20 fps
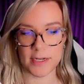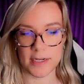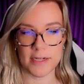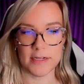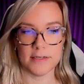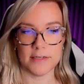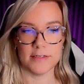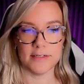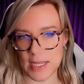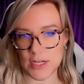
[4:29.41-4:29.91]

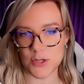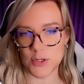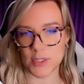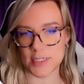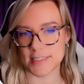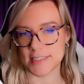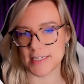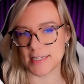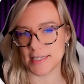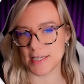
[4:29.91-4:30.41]
and you can see
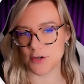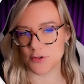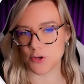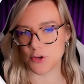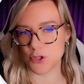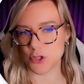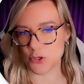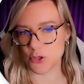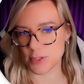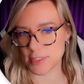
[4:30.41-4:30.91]
here they're
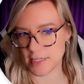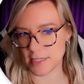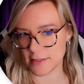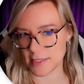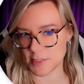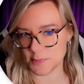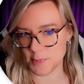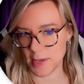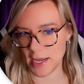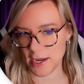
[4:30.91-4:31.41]
using this
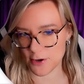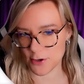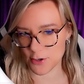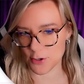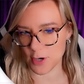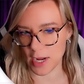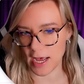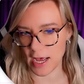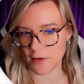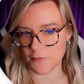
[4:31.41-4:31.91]

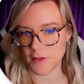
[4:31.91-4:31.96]
paragraph,